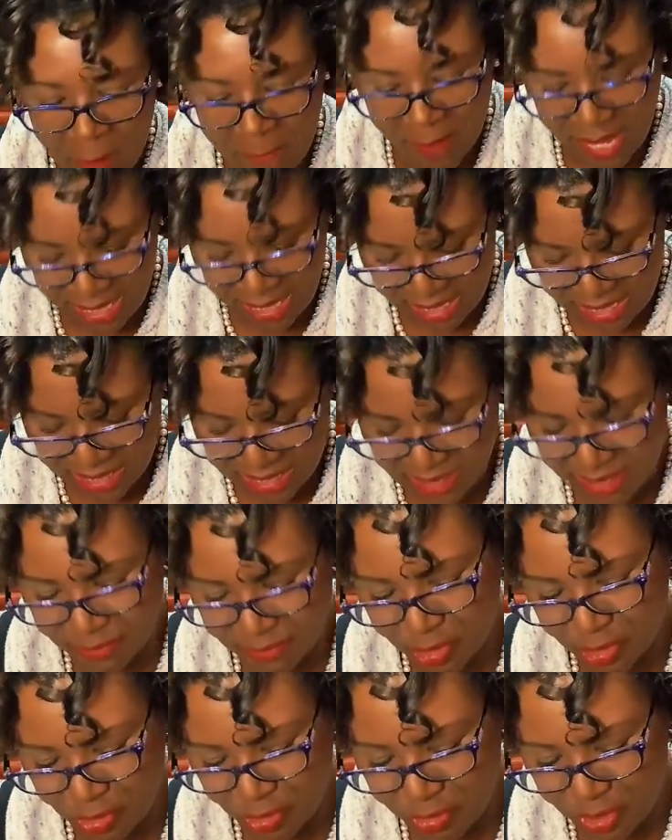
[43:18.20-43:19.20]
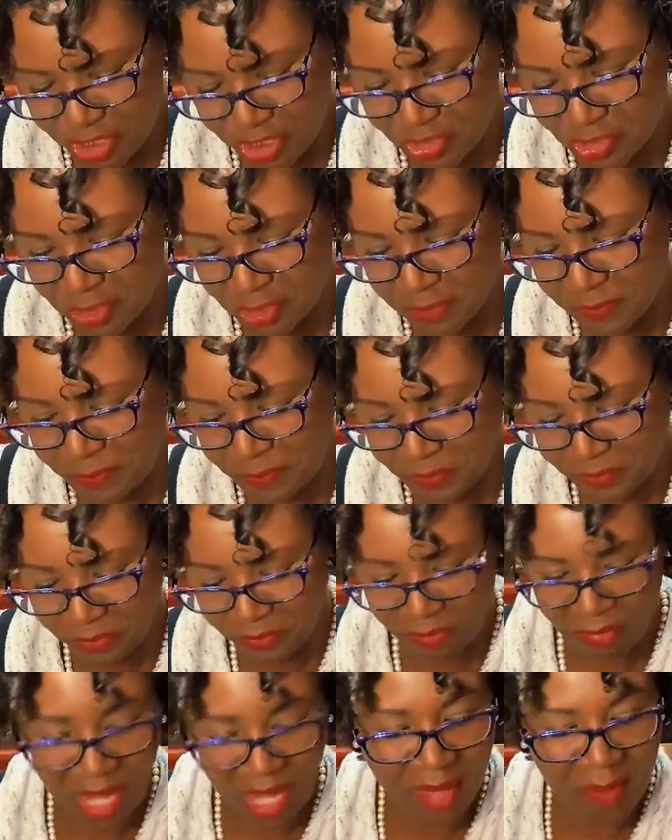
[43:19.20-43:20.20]
I'm Maggie the Substitute Teacher.
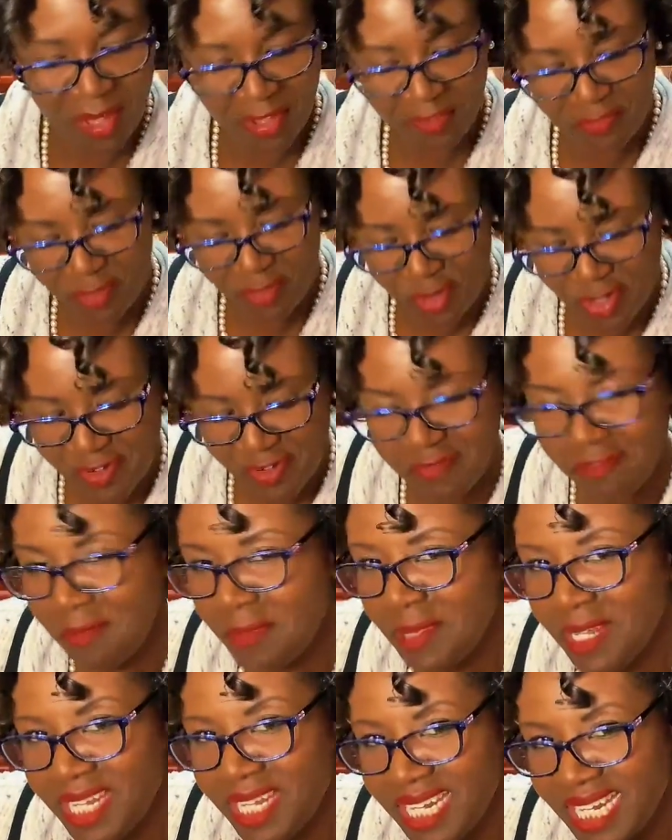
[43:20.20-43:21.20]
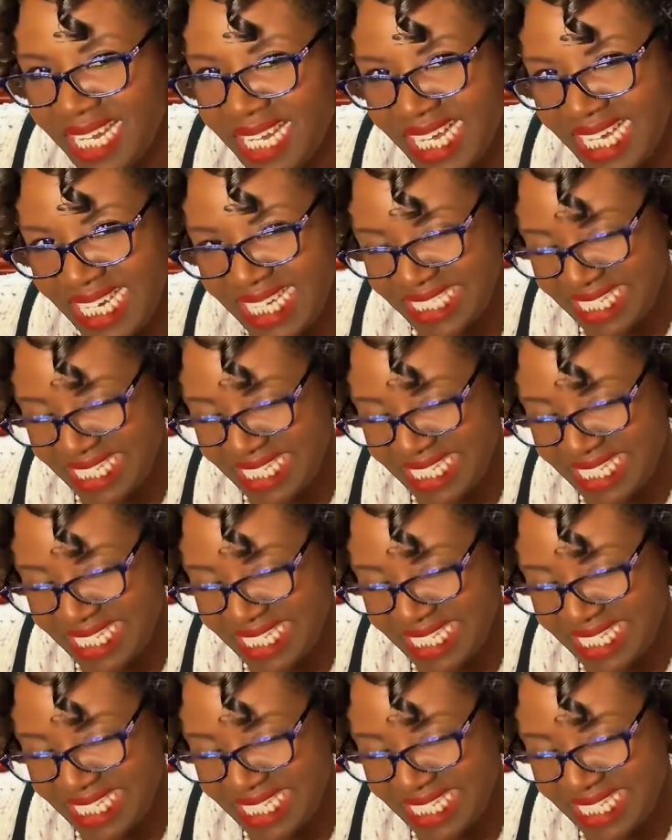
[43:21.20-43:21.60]
I make food and femininity